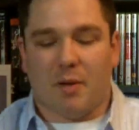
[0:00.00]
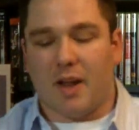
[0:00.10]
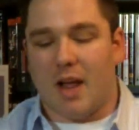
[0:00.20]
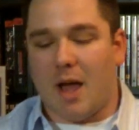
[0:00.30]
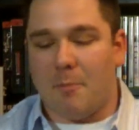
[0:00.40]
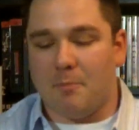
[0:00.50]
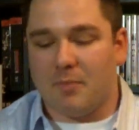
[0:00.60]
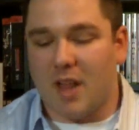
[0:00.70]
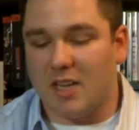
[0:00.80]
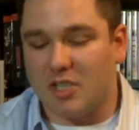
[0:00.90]
But
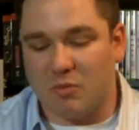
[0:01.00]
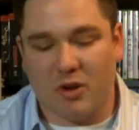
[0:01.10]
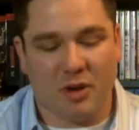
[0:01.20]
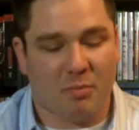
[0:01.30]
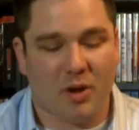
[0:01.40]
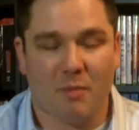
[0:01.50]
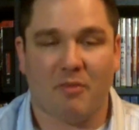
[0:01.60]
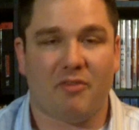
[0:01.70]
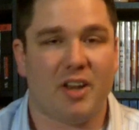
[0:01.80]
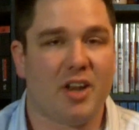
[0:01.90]
um, I just wanted to put
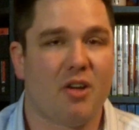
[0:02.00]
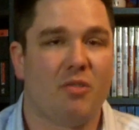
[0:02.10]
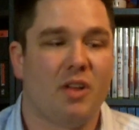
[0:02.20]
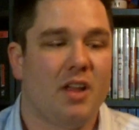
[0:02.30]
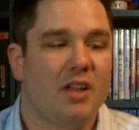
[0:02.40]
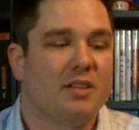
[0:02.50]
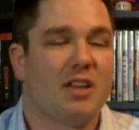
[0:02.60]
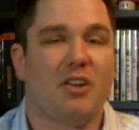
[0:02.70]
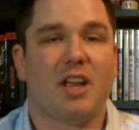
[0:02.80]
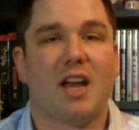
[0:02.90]
up a video,
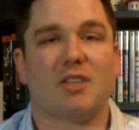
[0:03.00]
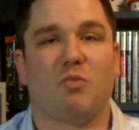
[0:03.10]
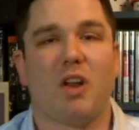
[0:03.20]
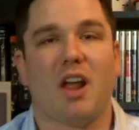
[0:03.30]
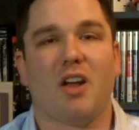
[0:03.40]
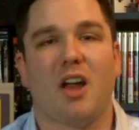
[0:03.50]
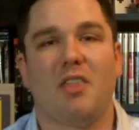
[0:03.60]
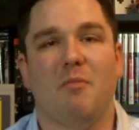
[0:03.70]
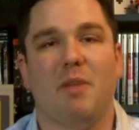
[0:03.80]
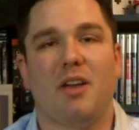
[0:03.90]
tell you guys what I
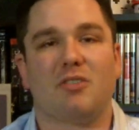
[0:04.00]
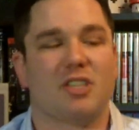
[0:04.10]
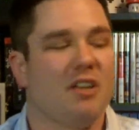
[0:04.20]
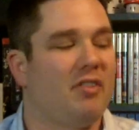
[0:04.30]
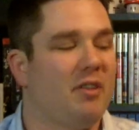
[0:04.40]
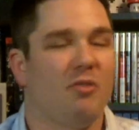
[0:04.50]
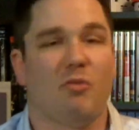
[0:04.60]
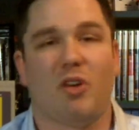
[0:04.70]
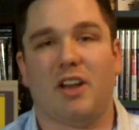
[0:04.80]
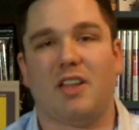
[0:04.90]
got in the mail, see if
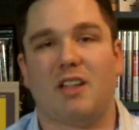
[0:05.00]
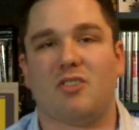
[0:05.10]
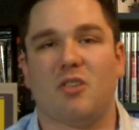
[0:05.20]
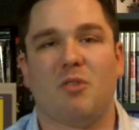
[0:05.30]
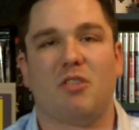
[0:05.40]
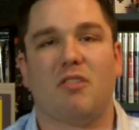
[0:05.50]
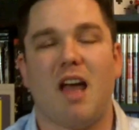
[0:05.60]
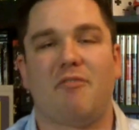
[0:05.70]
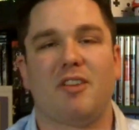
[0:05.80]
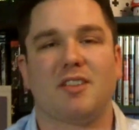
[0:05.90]
anyone wanted that
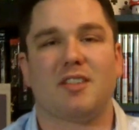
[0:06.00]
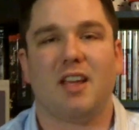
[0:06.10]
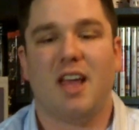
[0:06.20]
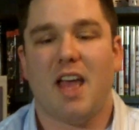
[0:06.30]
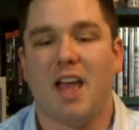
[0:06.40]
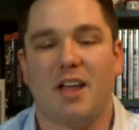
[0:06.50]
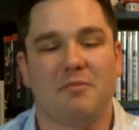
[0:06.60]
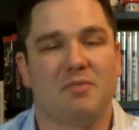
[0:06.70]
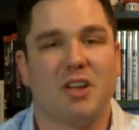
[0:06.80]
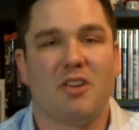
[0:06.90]
TurboGrafx,
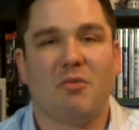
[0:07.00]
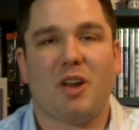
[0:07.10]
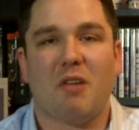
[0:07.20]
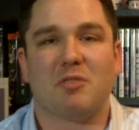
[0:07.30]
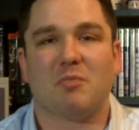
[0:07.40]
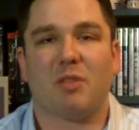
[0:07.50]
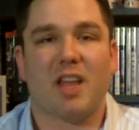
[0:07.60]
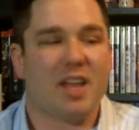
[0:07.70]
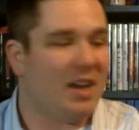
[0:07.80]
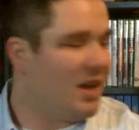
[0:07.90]
and tell you what I was
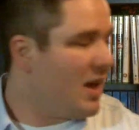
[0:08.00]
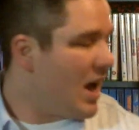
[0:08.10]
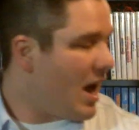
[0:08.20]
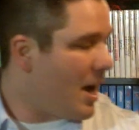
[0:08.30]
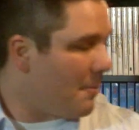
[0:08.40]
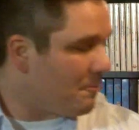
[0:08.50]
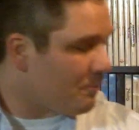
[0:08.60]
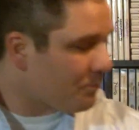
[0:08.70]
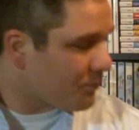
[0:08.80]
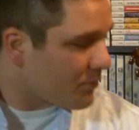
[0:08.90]
playing. Um,